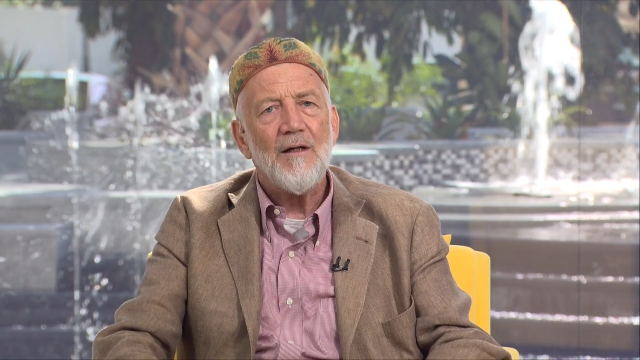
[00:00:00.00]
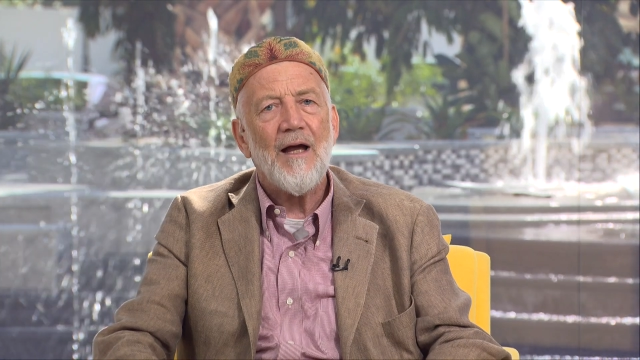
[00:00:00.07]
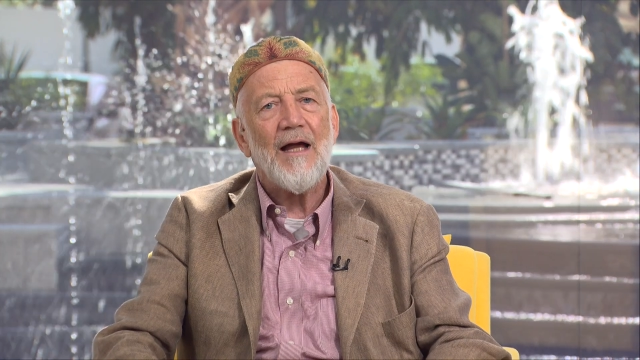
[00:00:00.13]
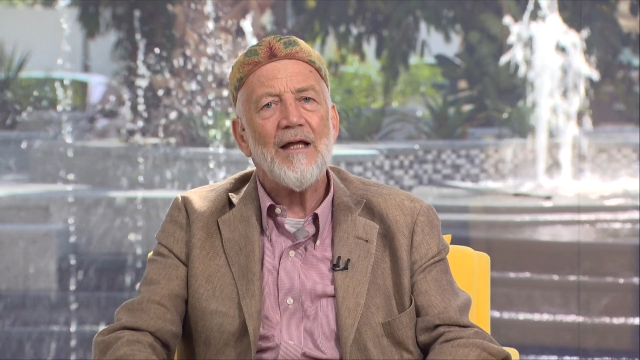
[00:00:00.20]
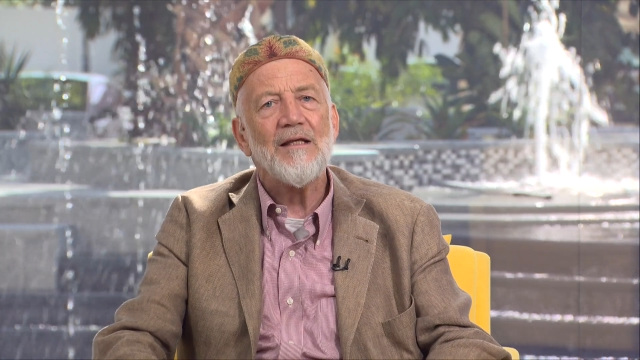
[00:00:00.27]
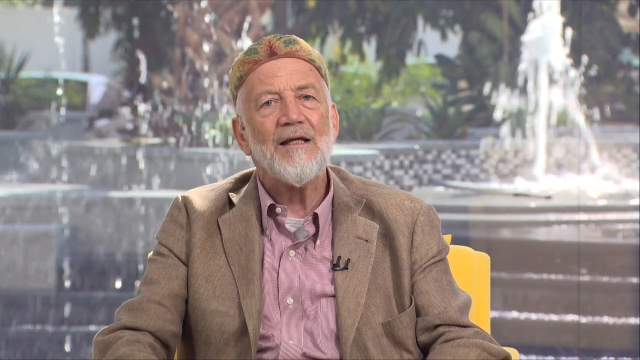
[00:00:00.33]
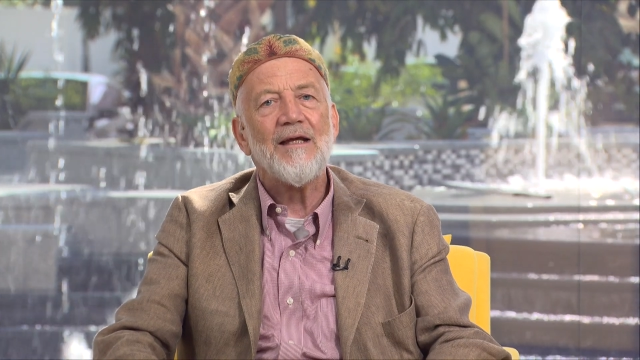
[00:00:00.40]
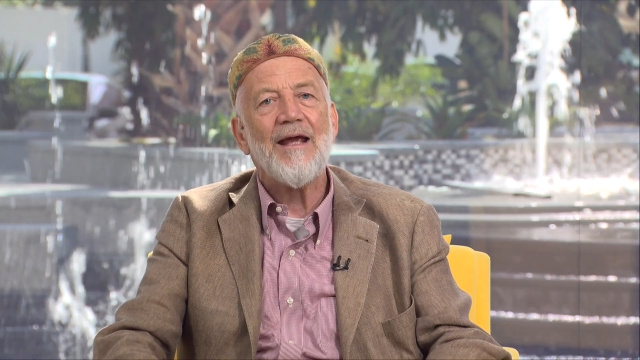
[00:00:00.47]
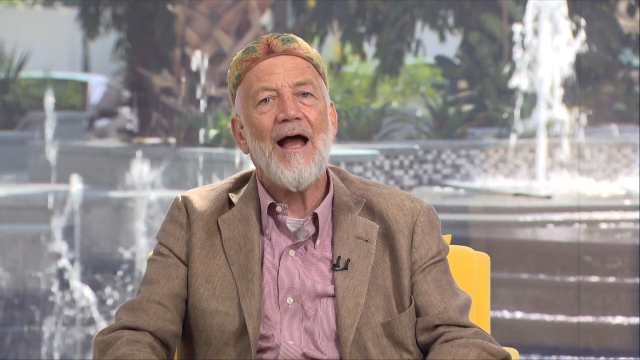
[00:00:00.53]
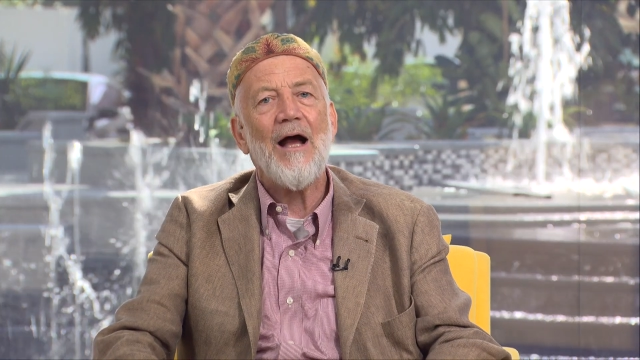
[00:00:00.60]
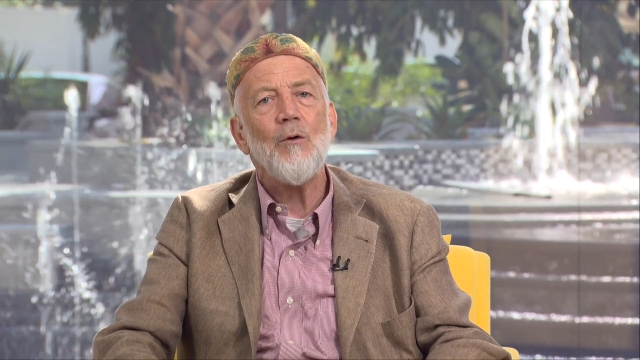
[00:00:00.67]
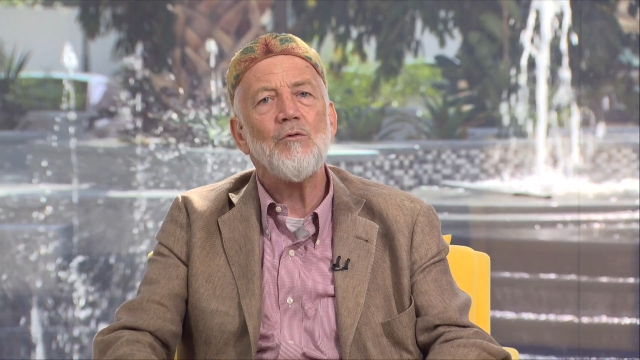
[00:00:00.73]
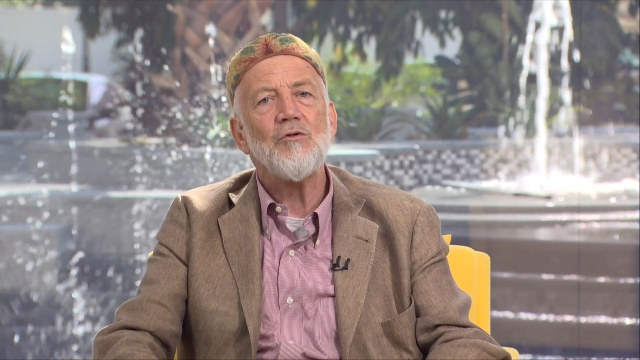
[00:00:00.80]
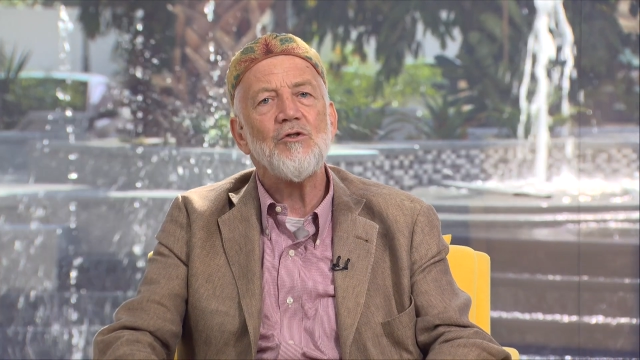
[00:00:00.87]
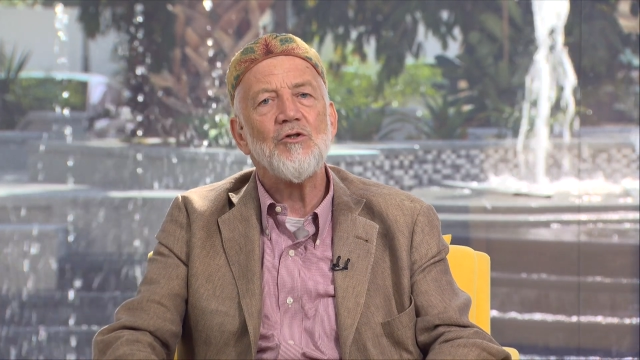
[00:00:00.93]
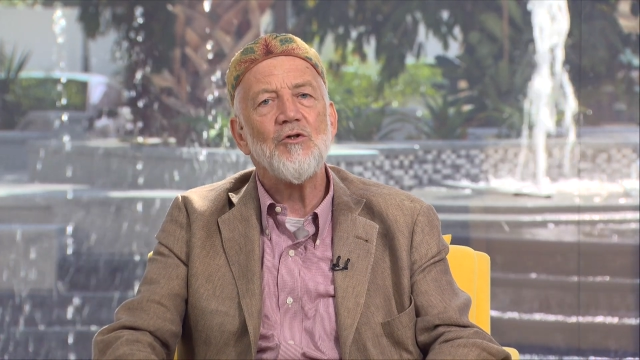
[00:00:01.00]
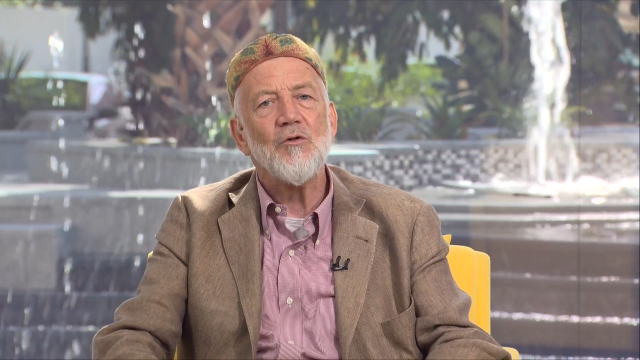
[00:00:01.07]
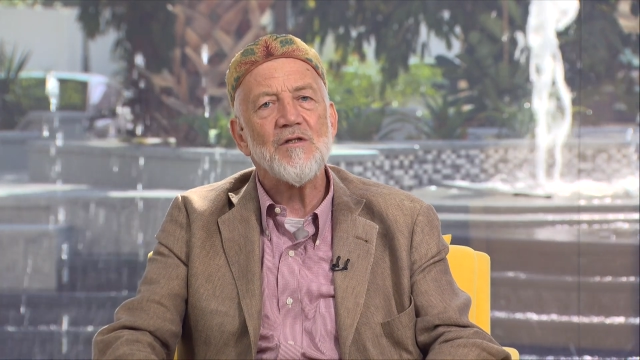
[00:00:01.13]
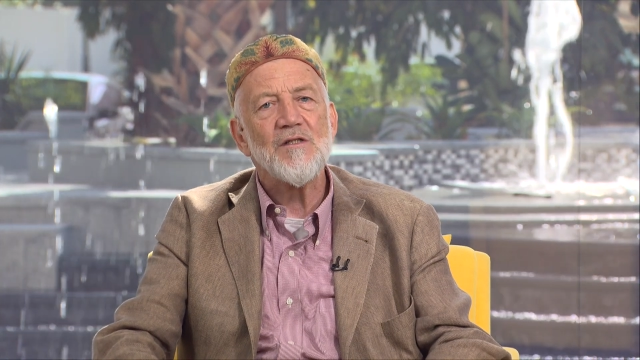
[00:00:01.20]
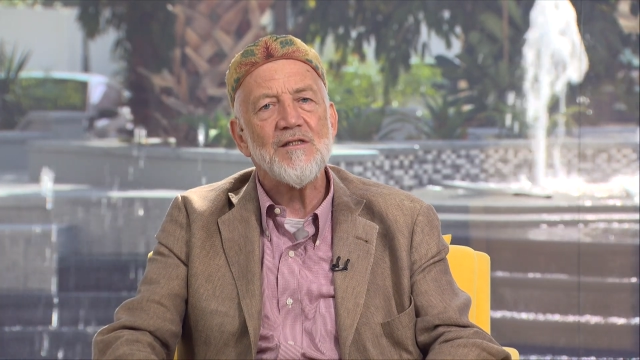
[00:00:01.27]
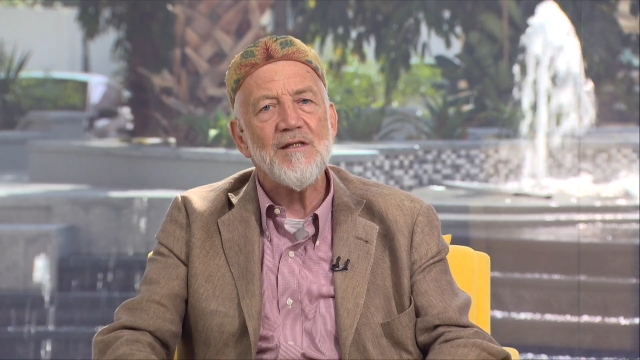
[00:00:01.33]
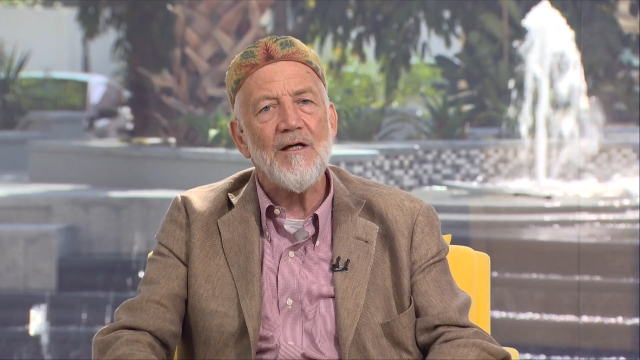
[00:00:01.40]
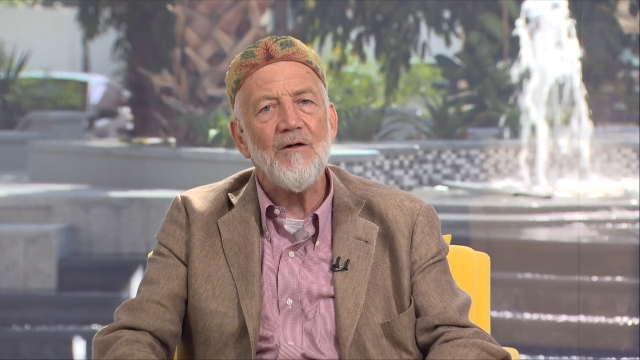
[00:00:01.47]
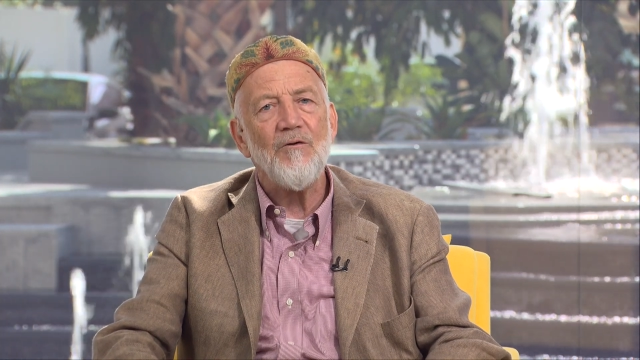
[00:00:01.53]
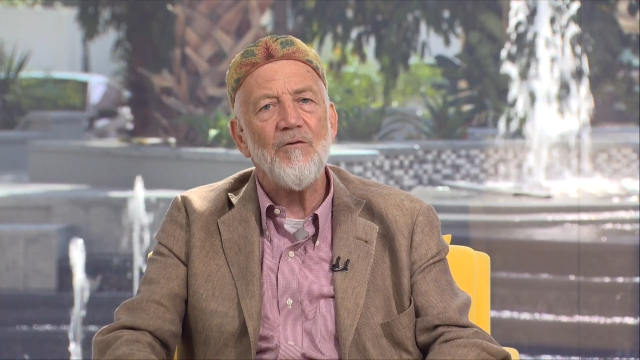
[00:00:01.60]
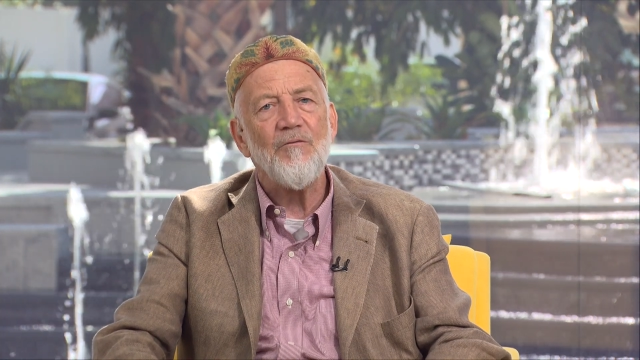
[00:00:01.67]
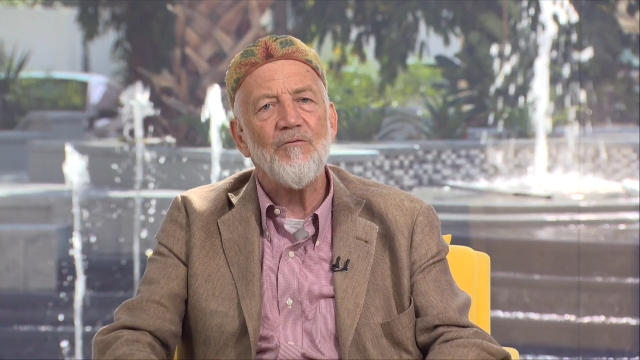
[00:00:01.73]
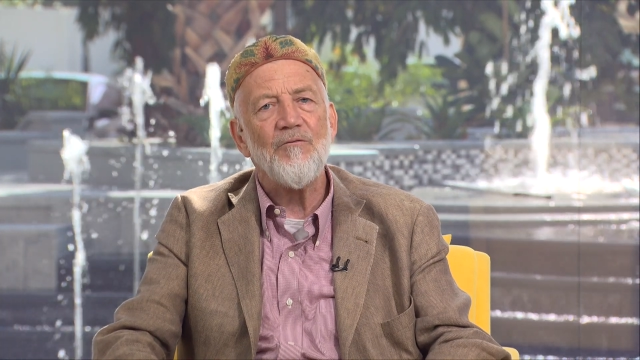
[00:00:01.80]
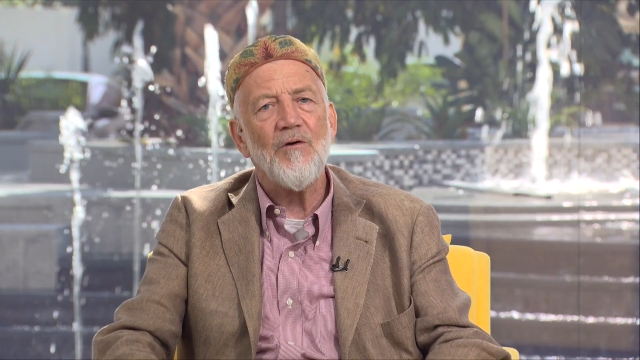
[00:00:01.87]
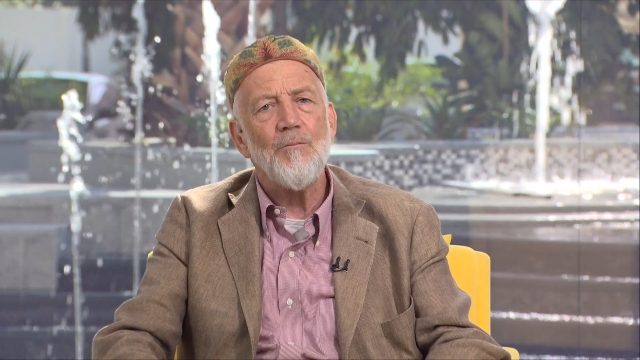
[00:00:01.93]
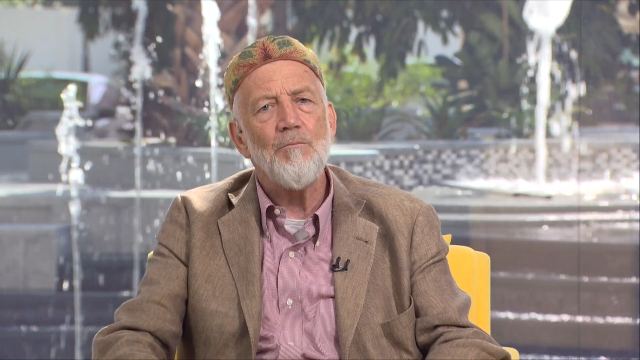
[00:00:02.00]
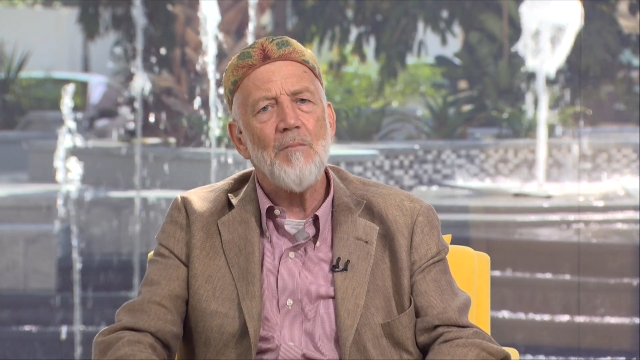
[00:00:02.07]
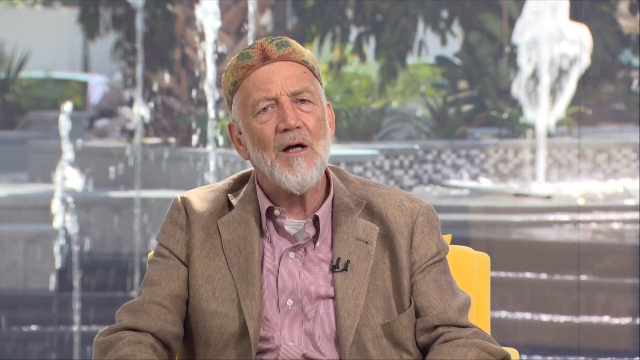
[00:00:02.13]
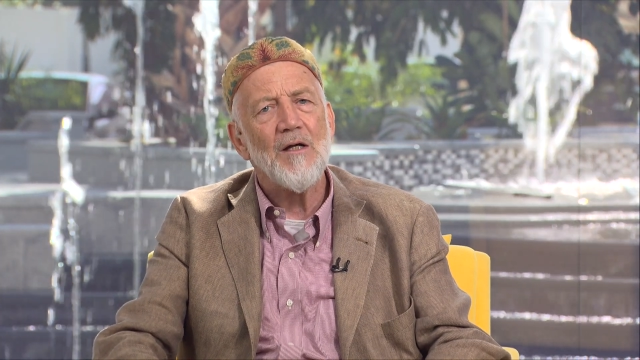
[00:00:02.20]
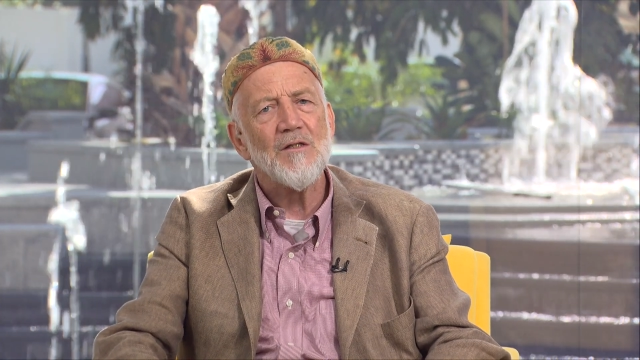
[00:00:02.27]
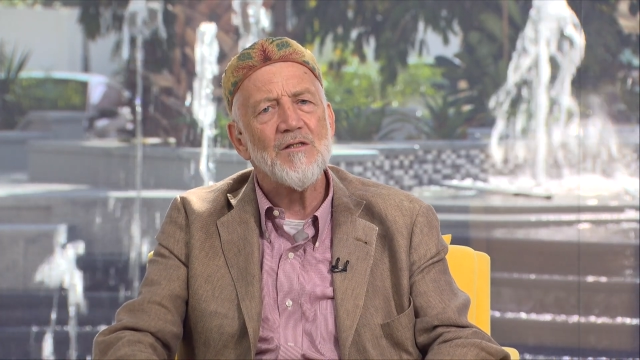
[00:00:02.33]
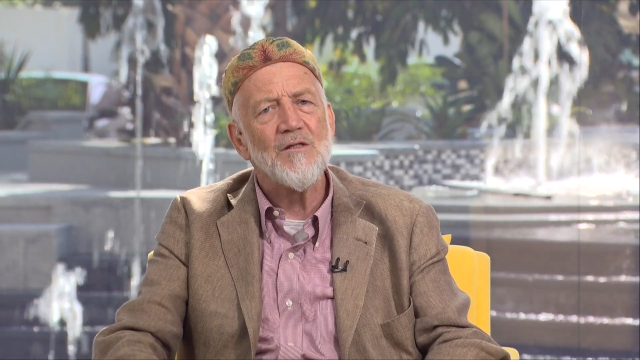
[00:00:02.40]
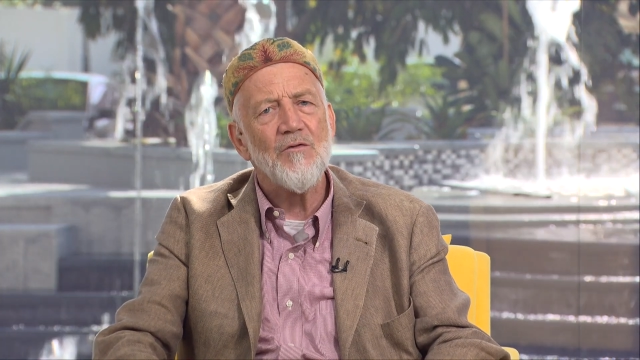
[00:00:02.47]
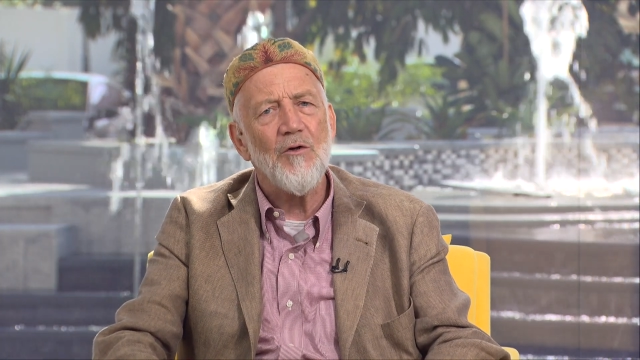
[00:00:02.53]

and count yourself amongst